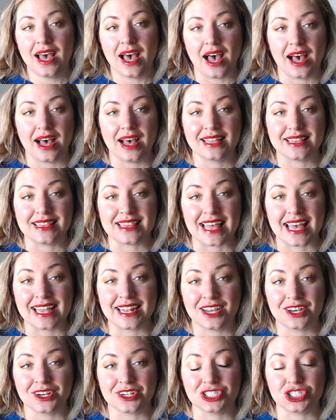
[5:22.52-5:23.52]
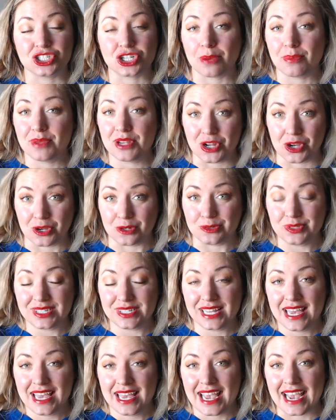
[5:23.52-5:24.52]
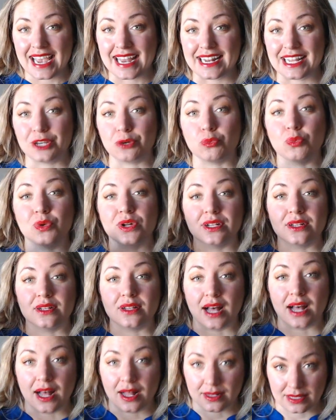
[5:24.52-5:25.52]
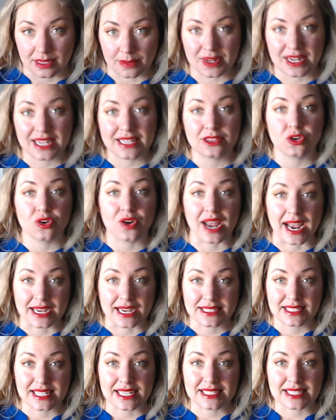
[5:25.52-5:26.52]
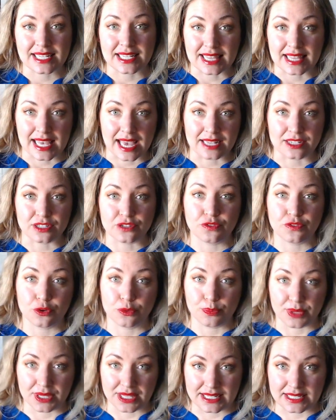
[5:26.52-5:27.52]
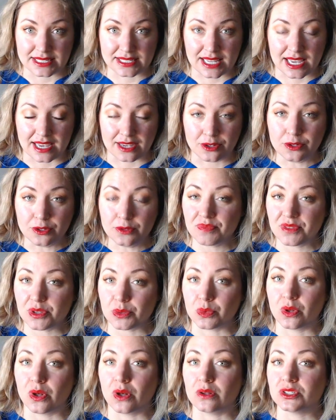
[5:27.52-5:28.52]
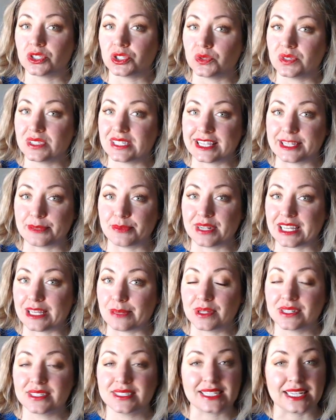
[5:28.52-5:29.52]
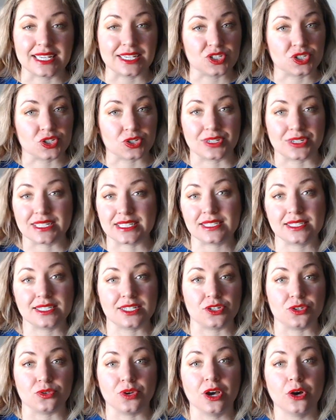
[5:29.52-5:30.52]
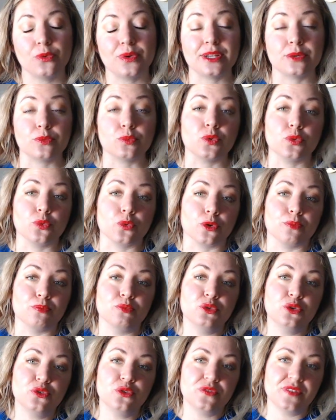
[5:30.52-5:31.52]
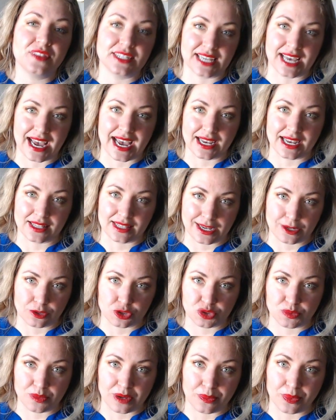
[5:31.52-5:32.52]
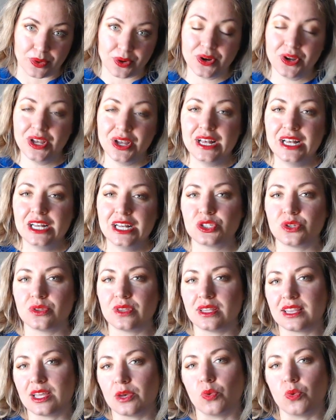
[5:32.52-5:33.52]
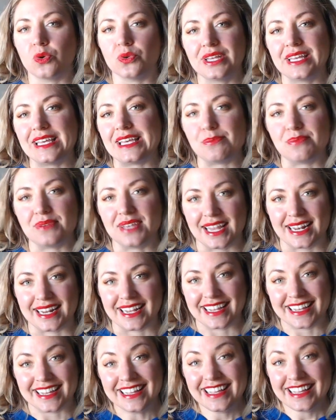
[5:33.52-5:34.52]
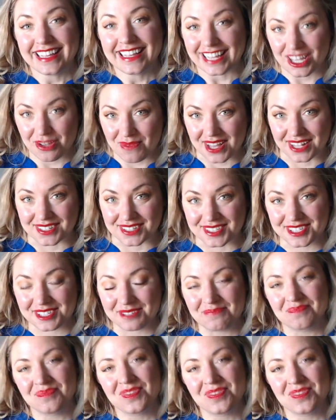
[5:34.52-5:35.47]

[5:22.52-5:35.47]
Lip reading: then Kajabi knows, and it will eliminate their access at the end of their billing cycle. It will also send them an email saying, sorry to see you go, and it will remove the tag lounge member so that they won't keep getting emails.